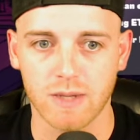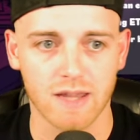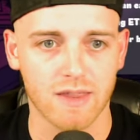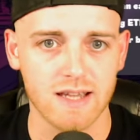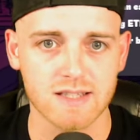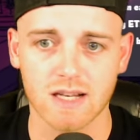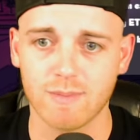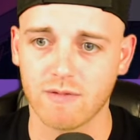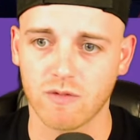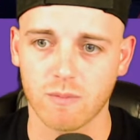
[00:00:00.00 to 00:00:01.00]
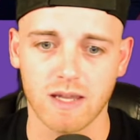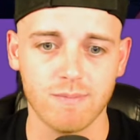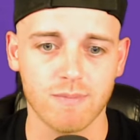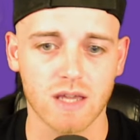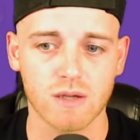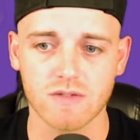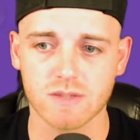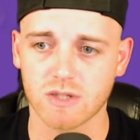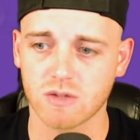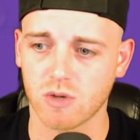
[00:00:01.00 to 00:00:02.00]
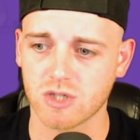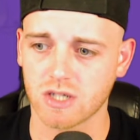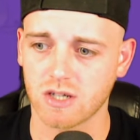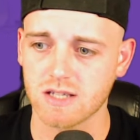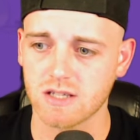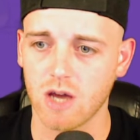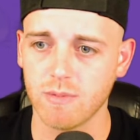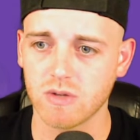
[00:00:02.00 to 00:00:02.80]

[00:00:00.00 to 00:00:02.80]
But yeah, that is going to be it from me. Thank you ever so much for watching, guys. I